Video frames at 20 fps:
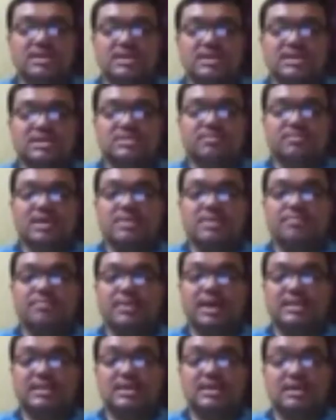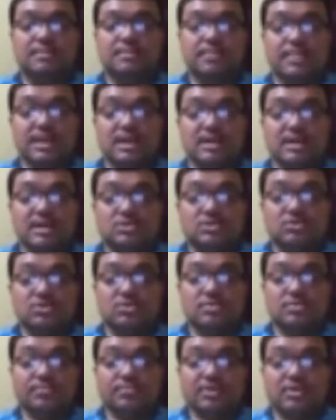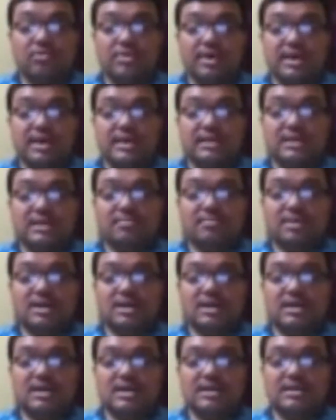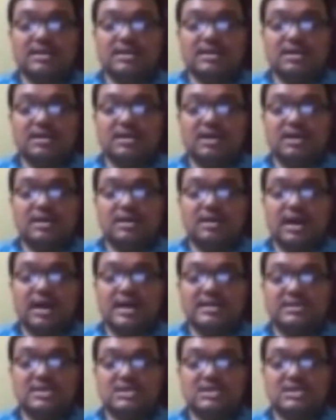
is my brother. So when the Merlin rises